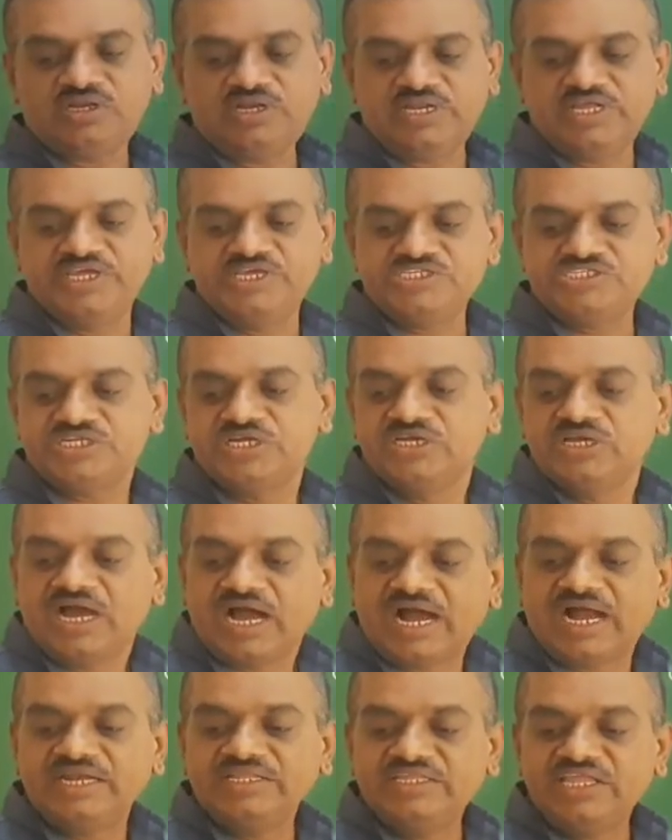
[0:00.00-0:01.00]
released
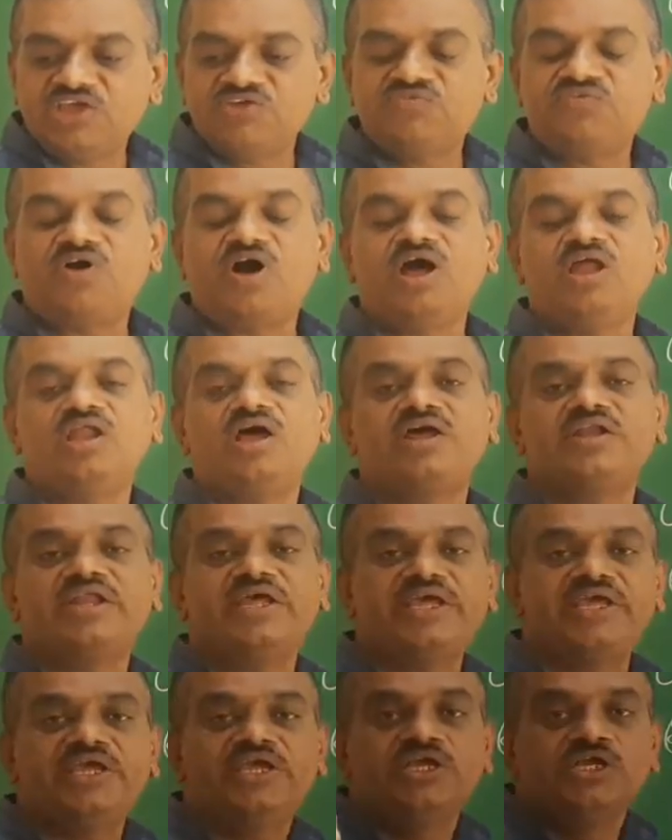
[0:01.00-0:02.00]
and they fall on
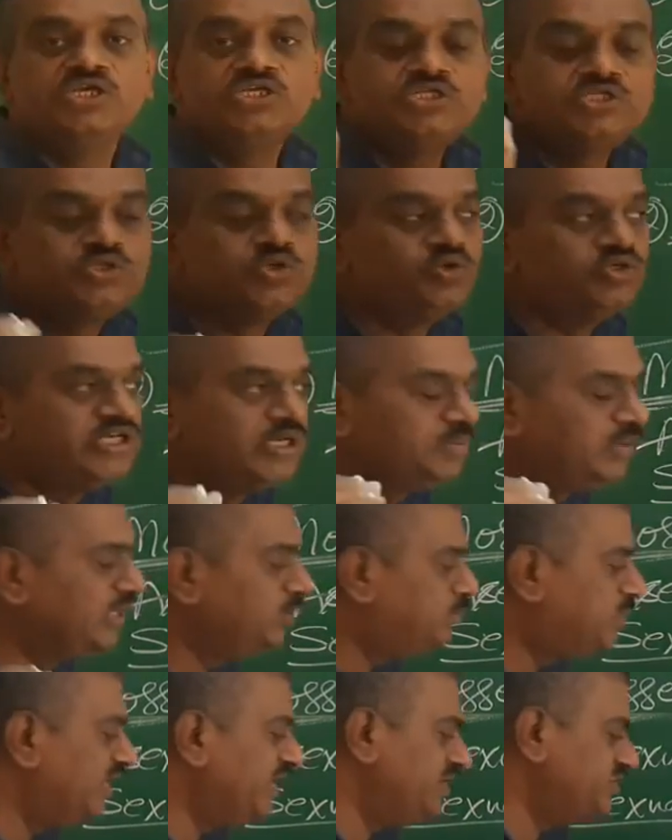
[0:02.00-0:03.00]
a suitable
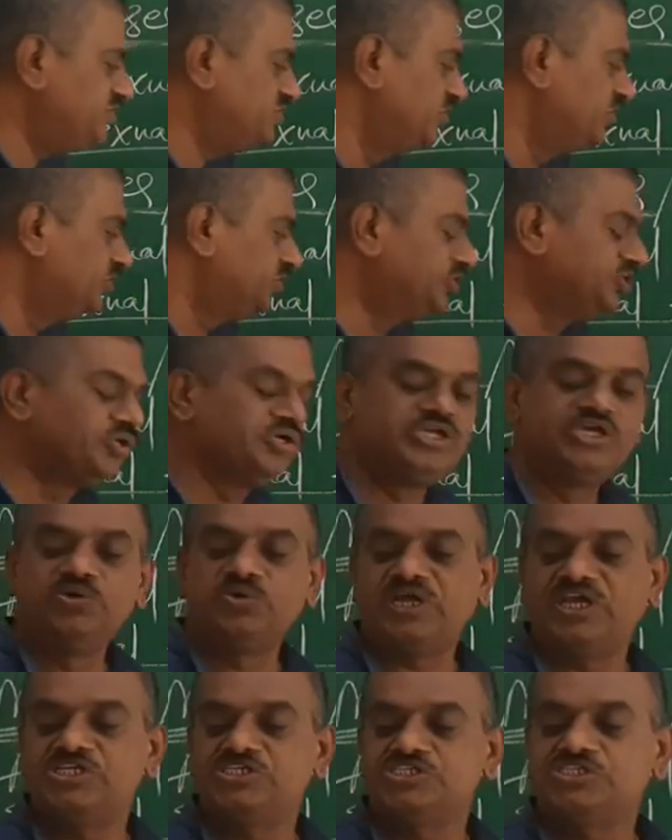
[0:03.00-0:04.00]
place to give
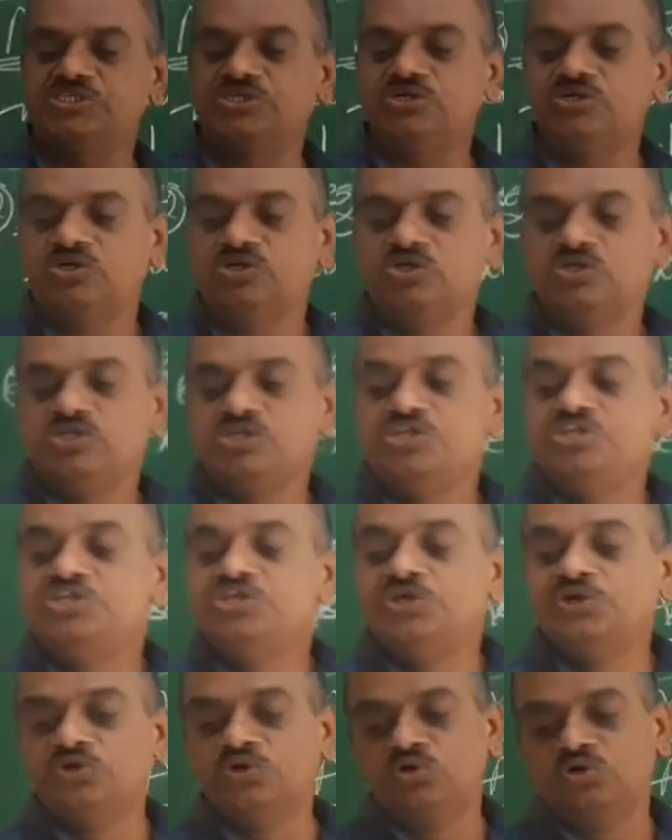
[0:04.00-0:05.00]
rise to
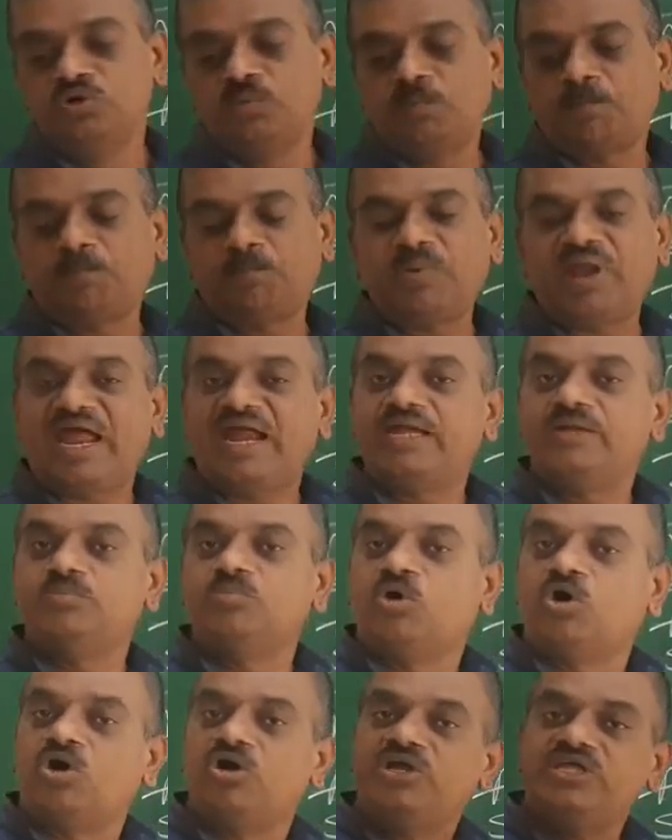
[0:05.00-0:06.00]
new
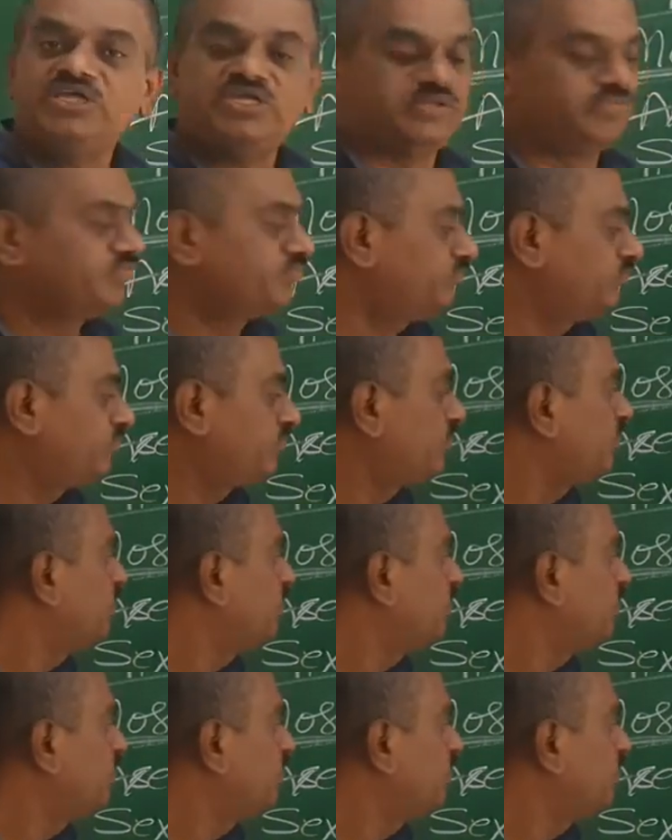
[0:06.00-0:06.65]
plant body.